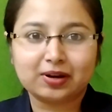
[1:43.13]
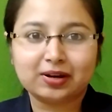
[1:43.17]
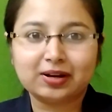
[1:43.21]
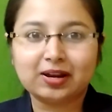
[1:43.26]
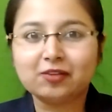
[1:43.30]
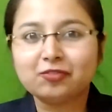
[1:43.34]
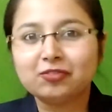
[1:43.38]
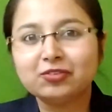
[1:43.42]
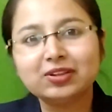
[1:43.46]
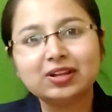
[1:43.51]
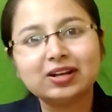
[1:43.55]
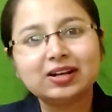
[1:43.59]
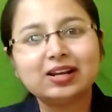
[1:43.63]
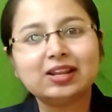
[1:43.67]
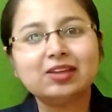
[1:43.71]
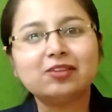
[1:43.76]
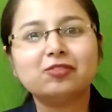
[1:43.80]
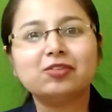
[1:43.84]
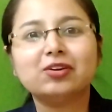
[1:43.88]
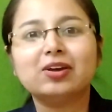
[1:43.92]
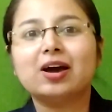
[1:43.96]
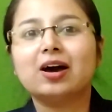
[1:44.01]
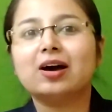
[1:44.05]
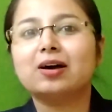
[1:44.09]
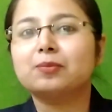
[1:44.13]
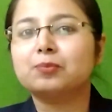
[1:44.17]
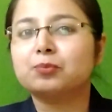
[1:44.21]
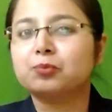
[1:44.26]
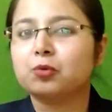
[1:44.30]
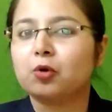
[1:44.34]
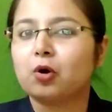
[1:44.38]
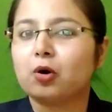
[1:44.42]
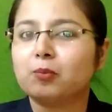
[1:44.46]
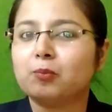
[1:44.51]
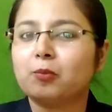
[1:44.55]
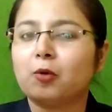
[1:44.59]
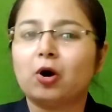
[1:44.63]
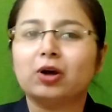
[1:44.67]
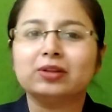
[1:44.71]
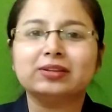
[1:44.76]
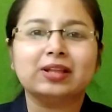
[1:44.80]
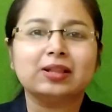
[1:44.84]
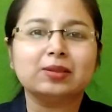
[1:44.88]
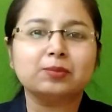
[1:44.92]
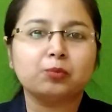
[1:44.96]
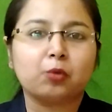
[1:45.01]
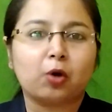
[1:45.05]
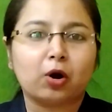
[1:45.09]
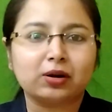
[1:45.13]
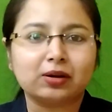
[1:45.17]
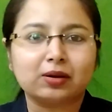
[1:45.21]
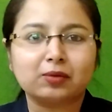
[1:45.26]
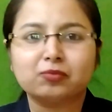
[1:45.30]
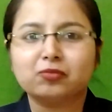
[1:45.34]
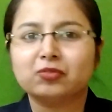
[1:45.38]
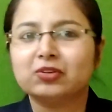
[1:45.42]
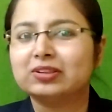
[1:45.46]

Definitely we are born and brought up